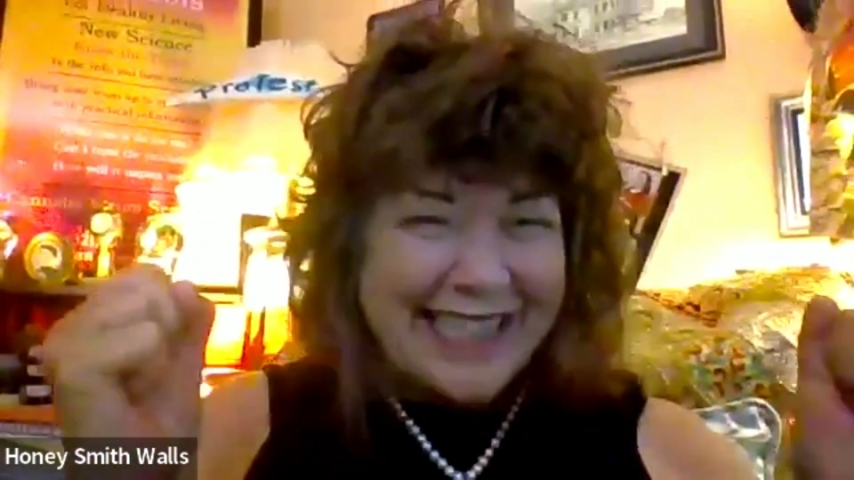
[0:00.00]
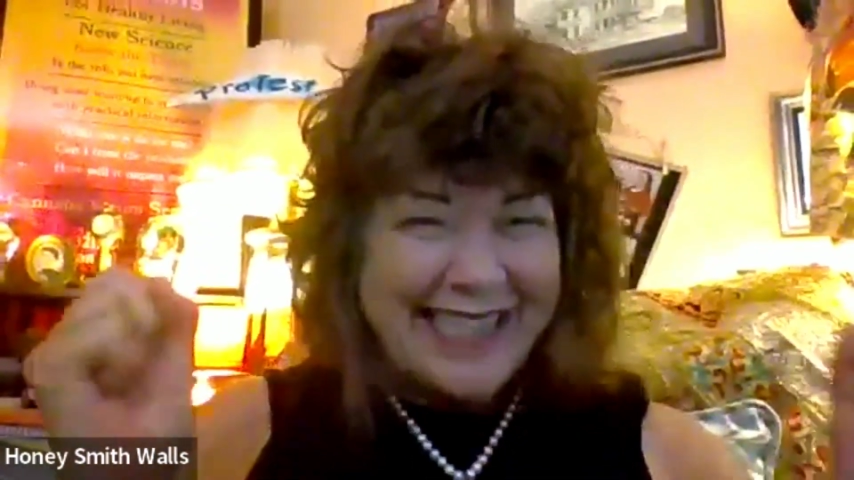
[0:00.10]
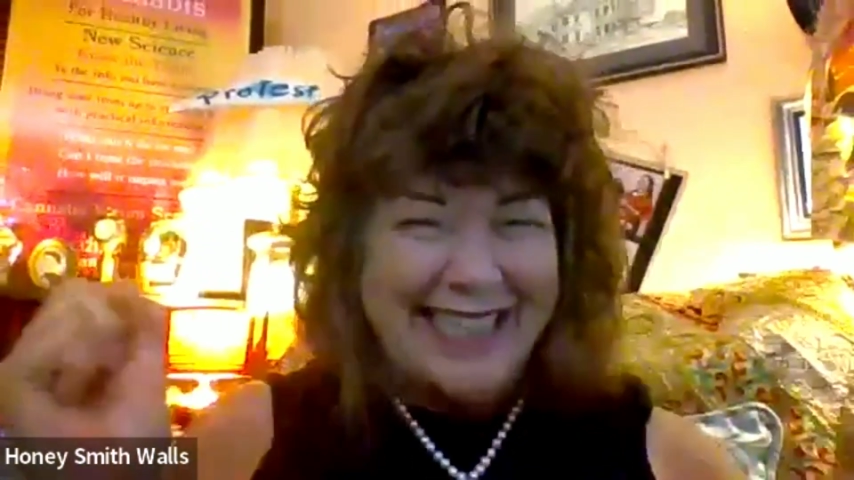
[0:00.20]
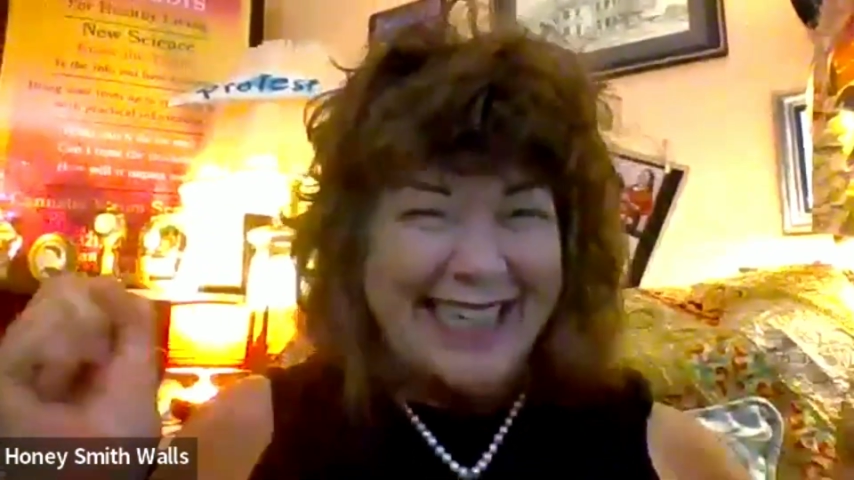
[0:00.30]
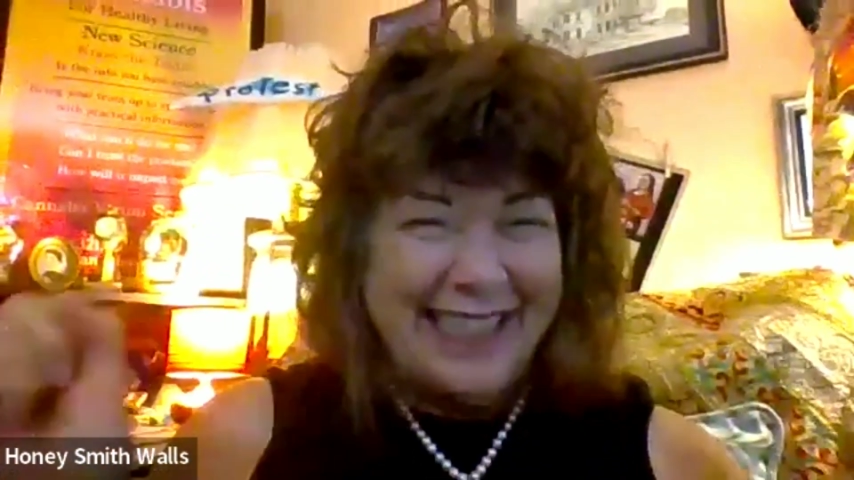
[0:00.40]

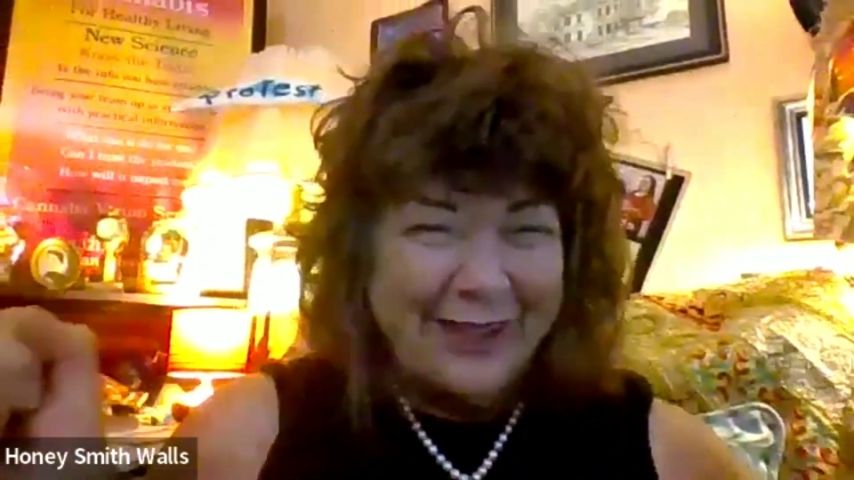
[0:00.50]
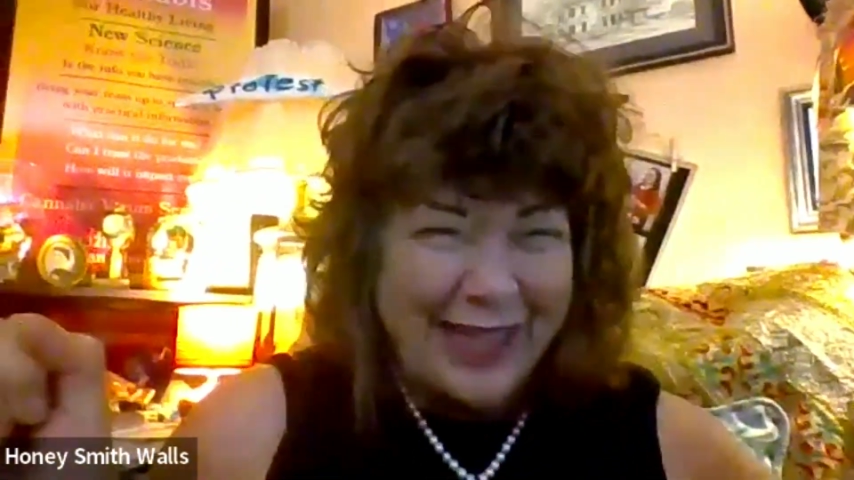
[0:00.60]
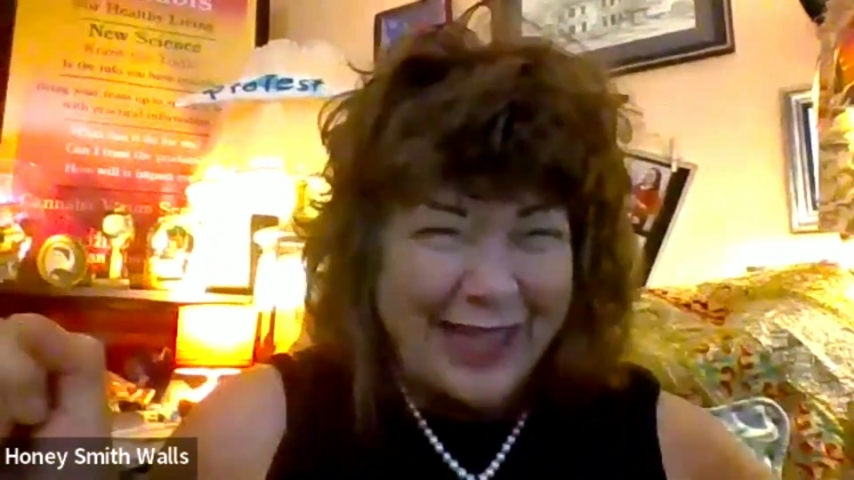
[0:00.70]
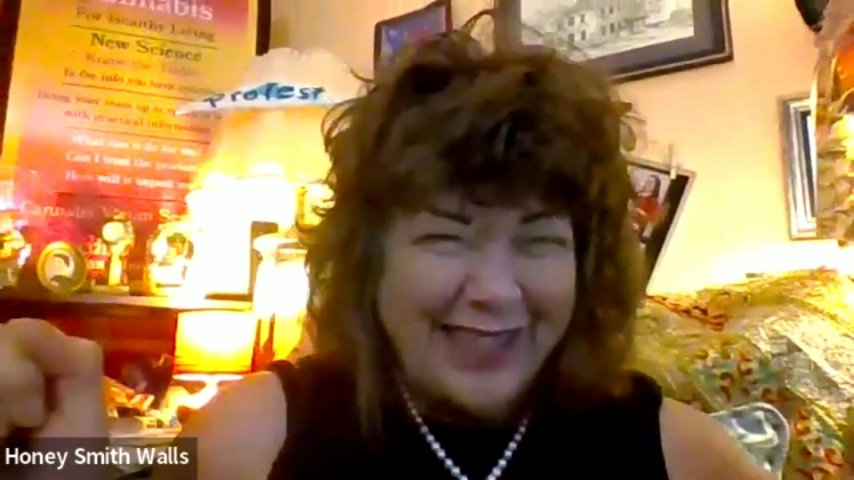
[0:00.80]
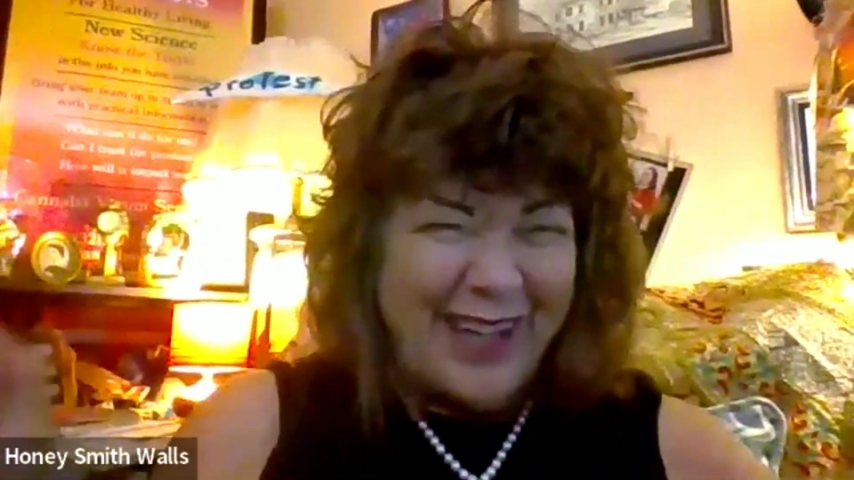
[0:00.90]
into the nitty
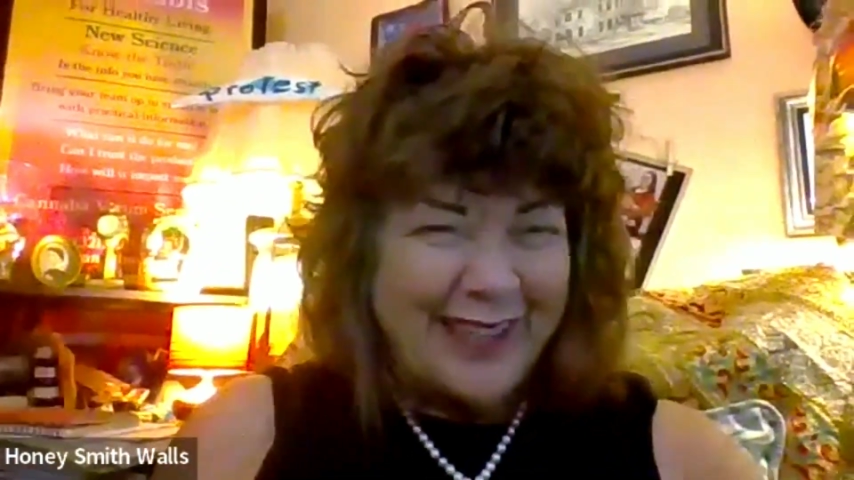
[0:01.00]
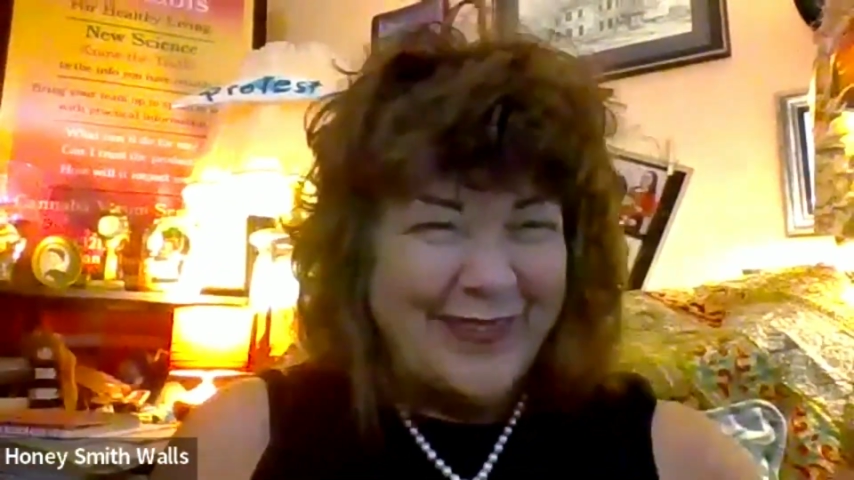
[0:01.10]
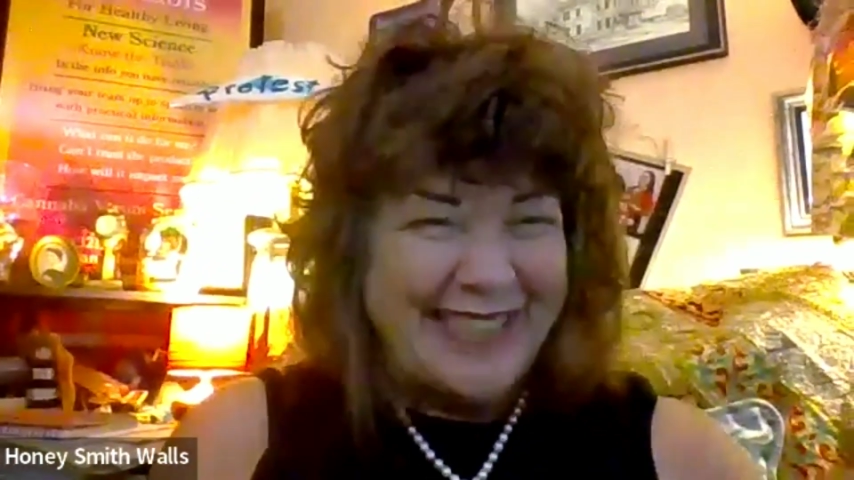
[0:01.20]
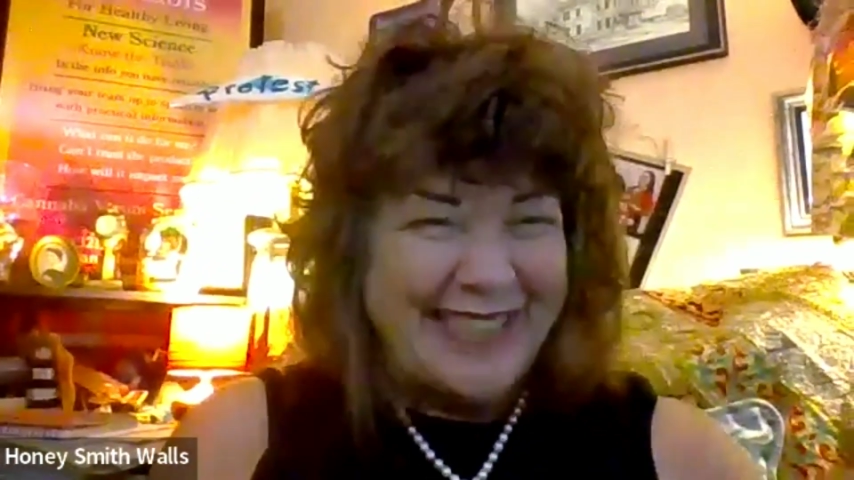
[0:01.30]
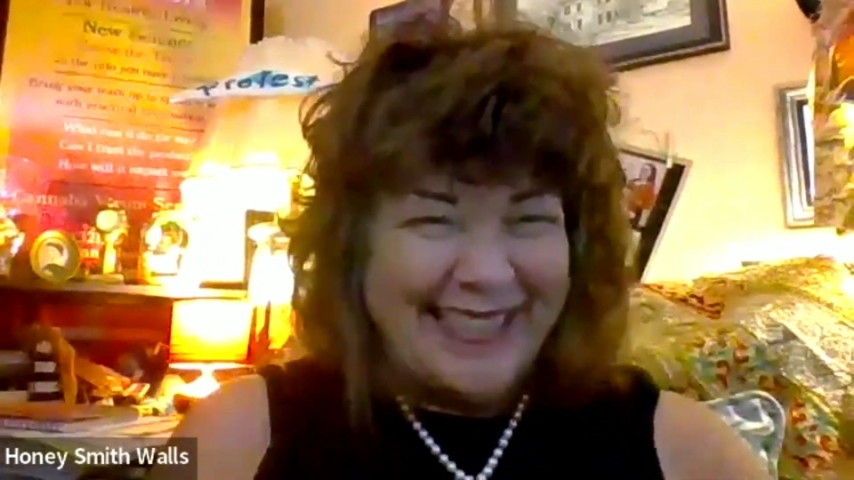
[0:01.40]
gritty of all
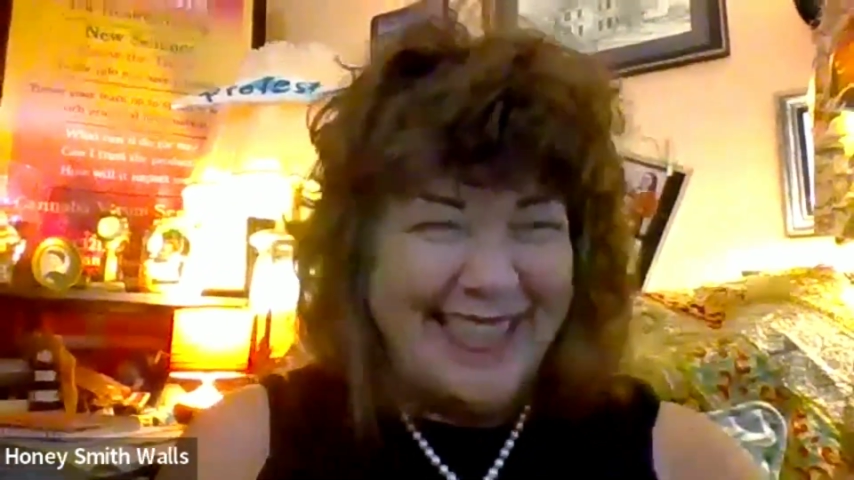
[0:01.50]
of it?